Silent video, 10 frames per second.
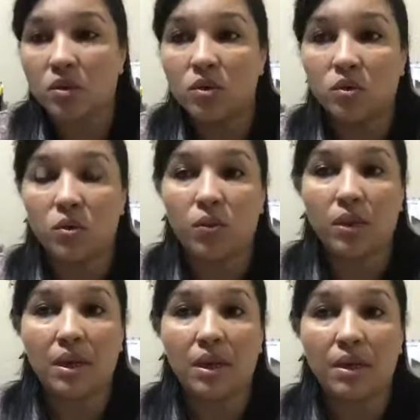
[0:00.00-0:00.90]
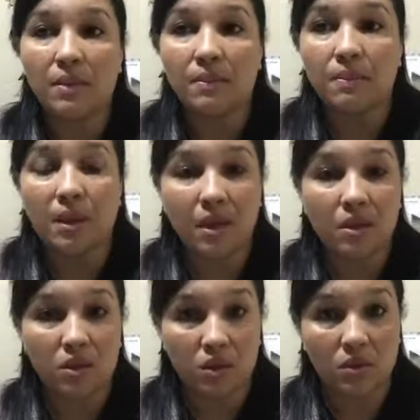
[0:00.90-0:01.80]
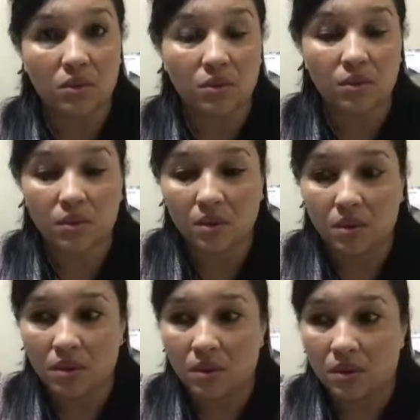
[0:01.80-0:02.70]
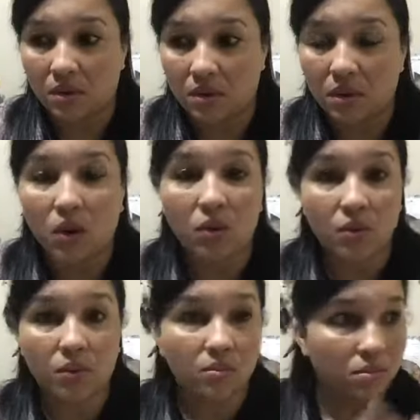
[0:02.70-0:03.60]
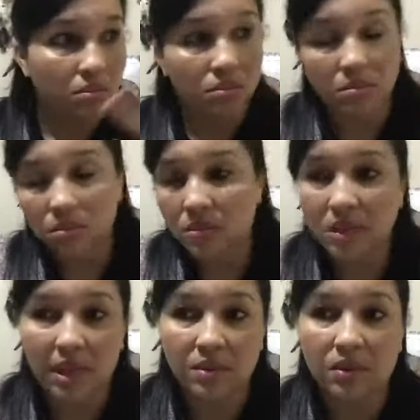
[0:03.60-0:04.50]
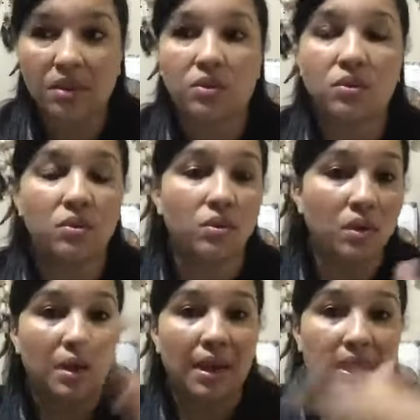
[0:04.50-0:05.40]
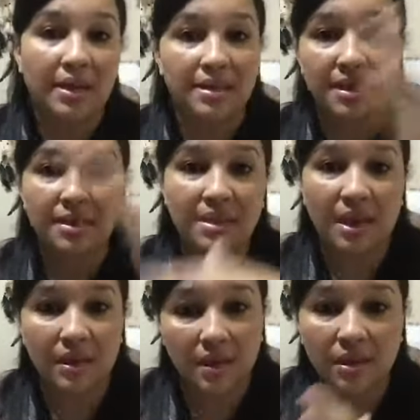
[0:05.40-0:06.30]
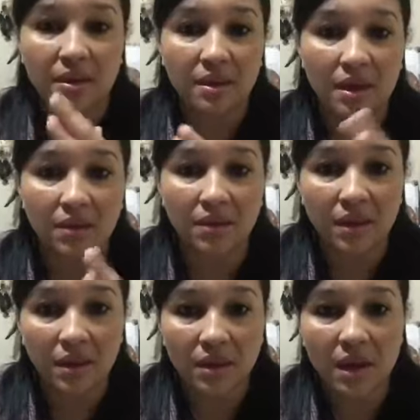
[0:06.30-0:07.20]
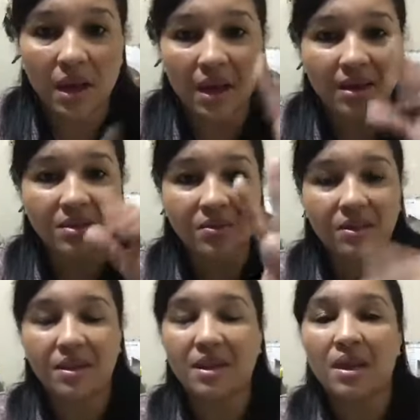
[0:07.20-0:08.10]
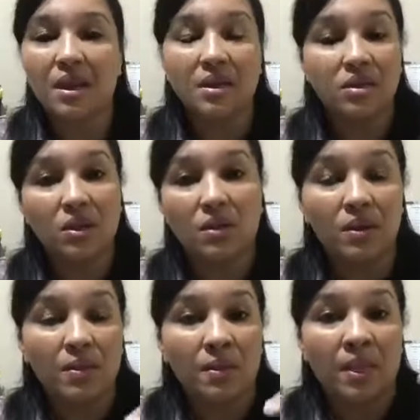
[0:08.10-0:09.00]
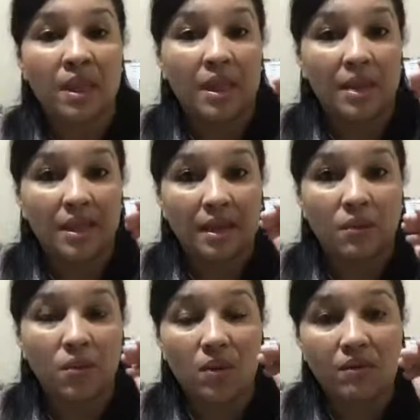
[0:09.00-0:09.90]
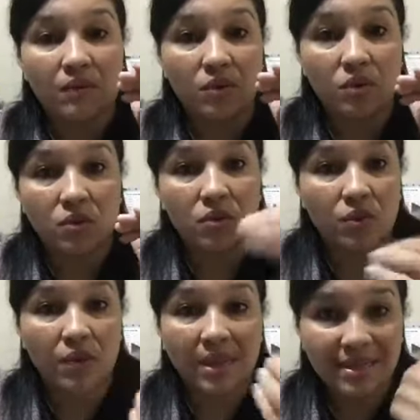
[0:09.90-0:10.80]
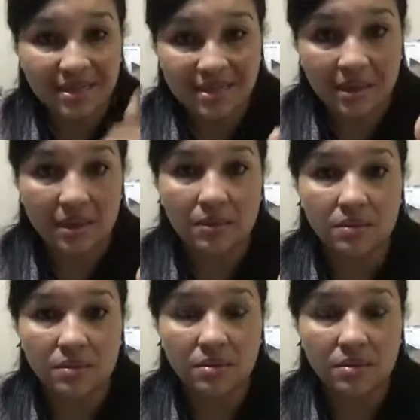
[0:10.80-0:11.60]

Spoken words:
to really make you go like trying to, like a zigzag kind of thing. Hi, sweetie. So they want for you to really sit down,